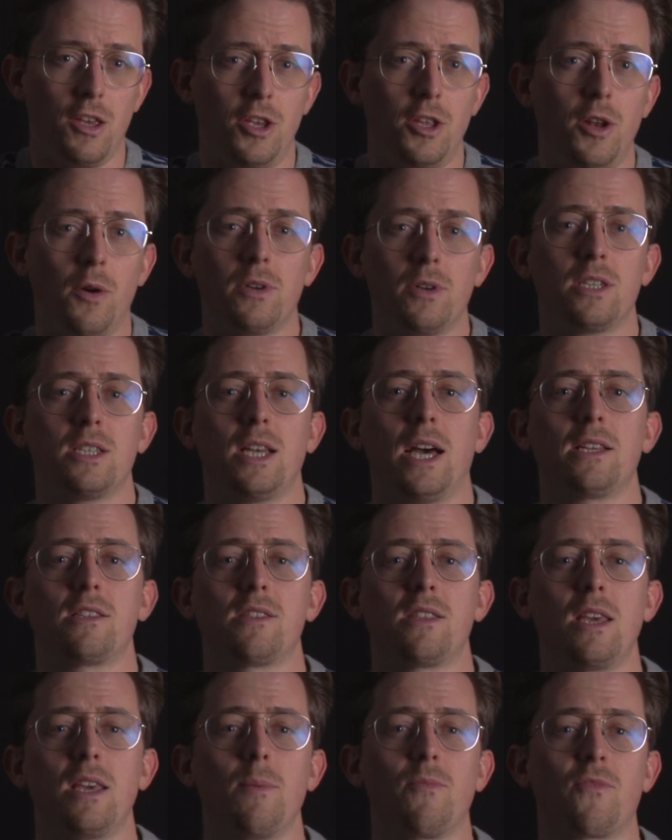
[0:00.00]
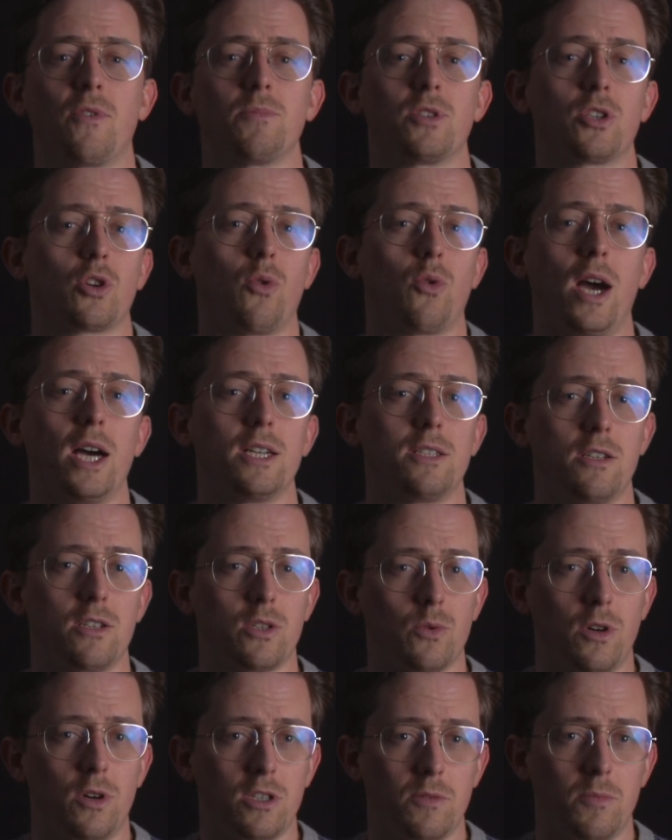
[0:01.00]
You don't design a theme from scratch in
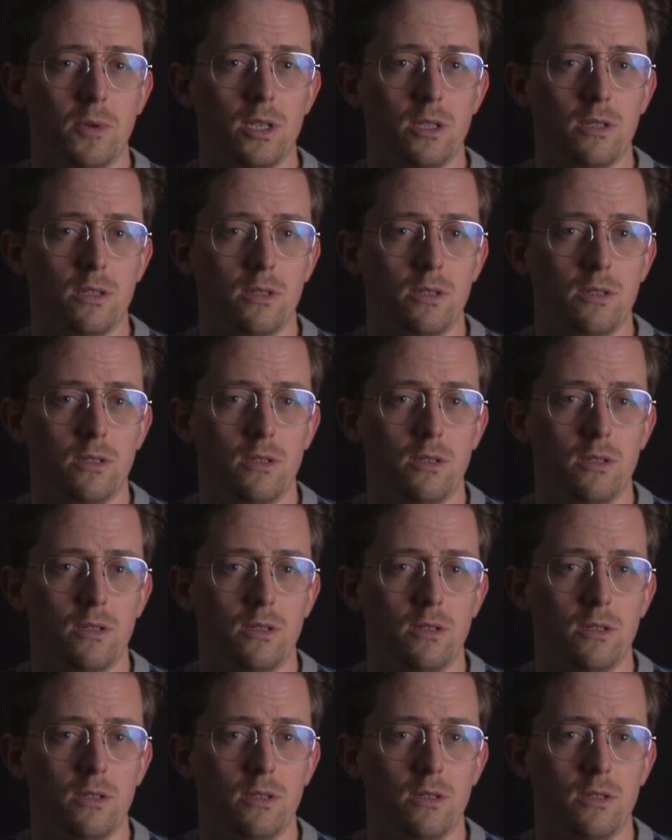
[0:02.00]
Squarespace.